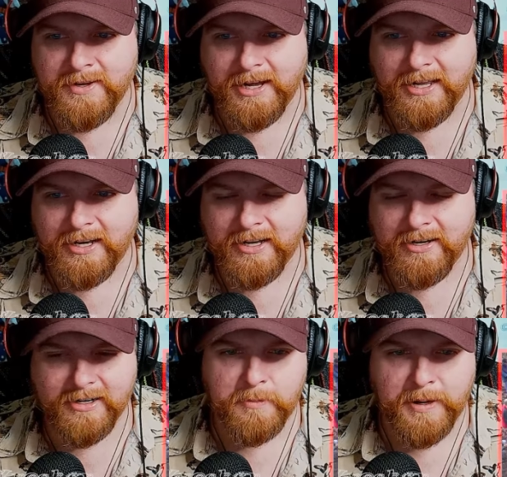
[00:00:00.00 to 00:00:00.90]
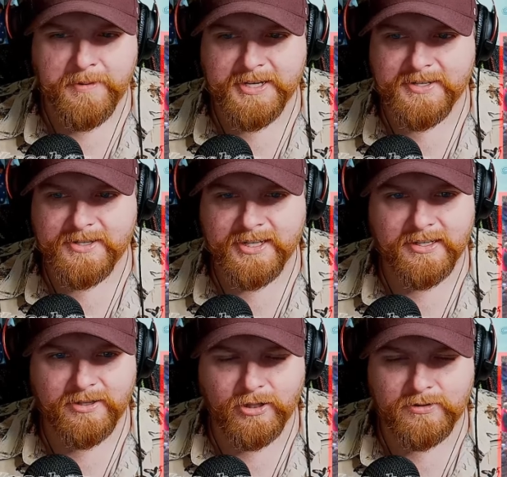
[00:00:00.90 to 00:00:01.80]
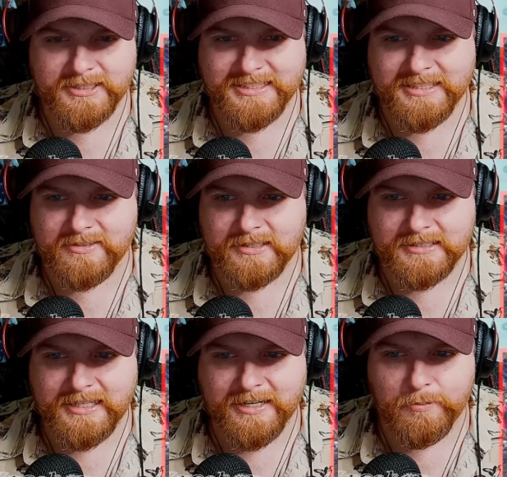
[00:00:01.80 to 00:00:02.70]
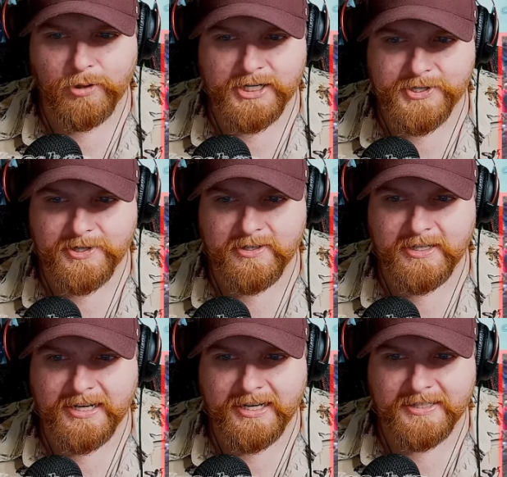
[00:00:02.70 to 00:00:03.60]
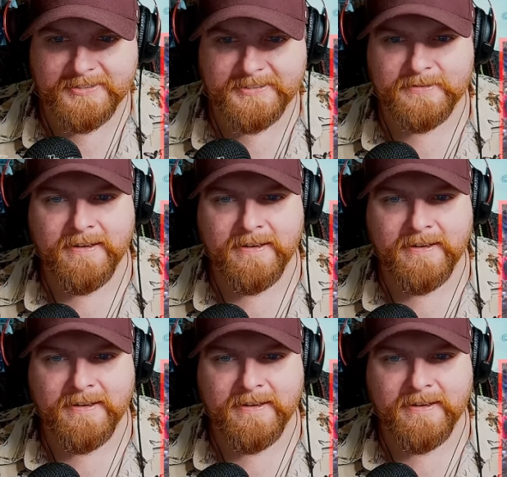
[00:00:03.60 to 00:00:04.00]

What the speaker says: And then maybe think little details like tire pressure and